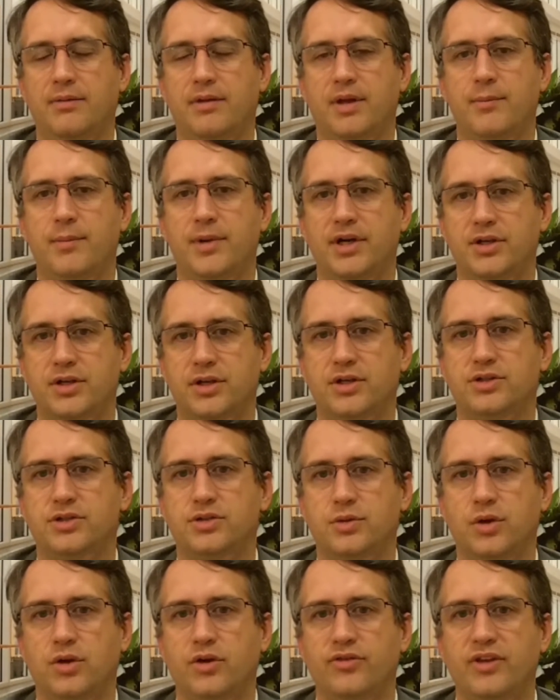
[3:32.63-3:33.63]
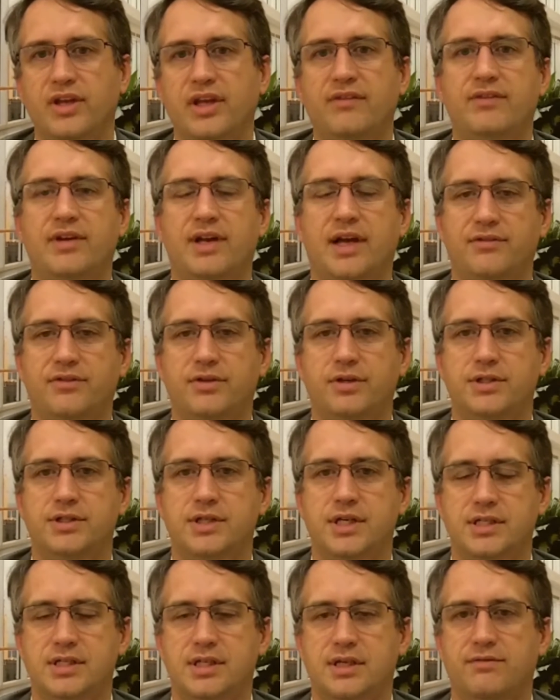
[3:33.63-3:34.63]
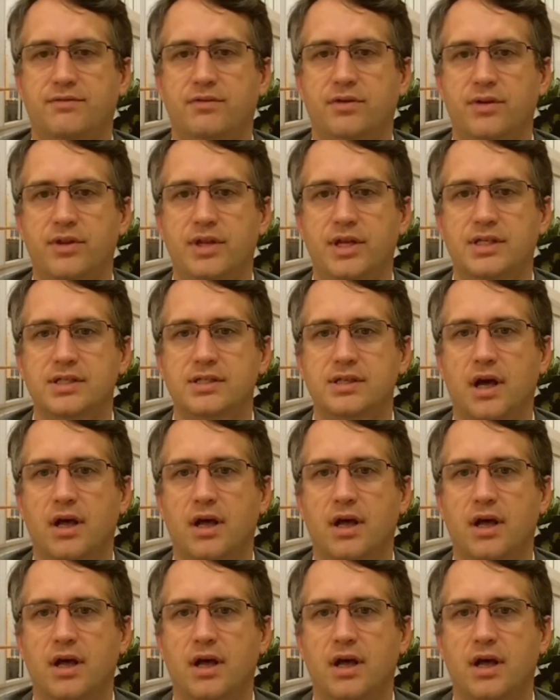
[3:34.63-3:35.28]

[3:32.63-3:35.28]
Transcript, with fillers: compared to controls, even after adjusting for these